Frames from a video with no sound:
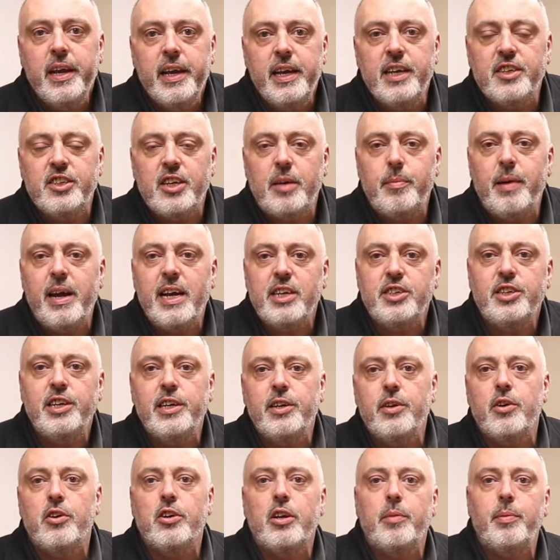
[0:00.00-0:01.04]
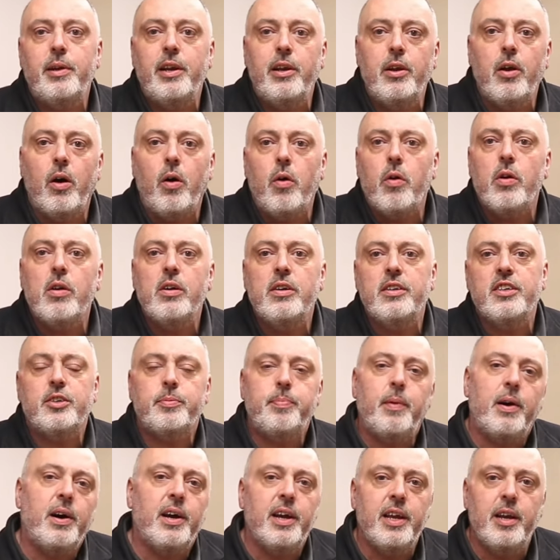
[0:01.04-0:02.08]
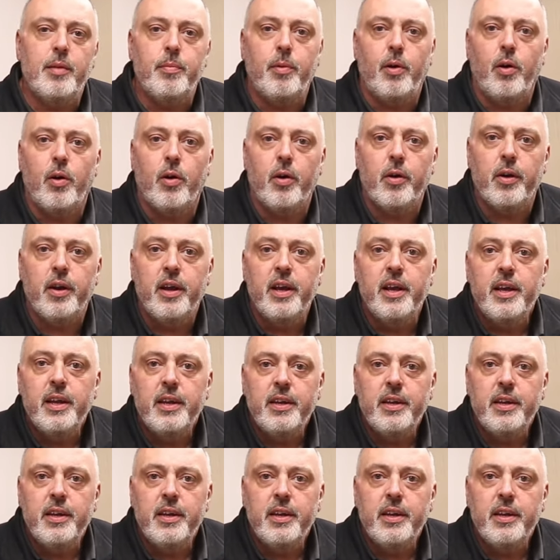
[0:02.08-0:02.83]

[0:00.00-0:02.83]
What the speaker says: is I'm actually going to be lowering the spoilboard